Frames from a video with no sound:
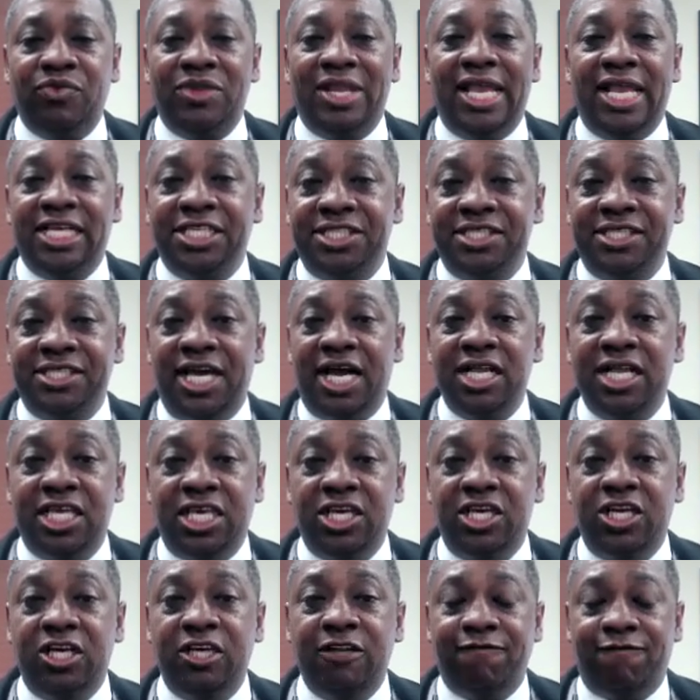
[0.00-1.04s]
is not
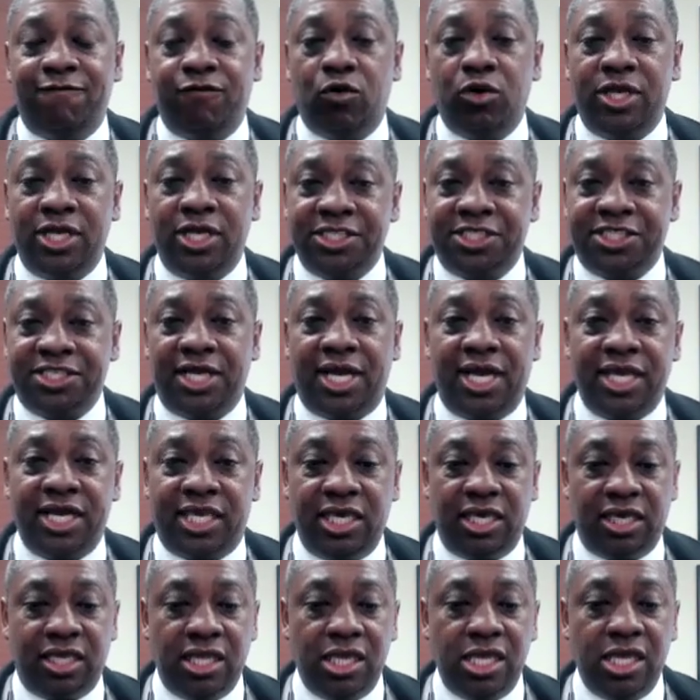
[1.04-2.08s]
good for your psyche.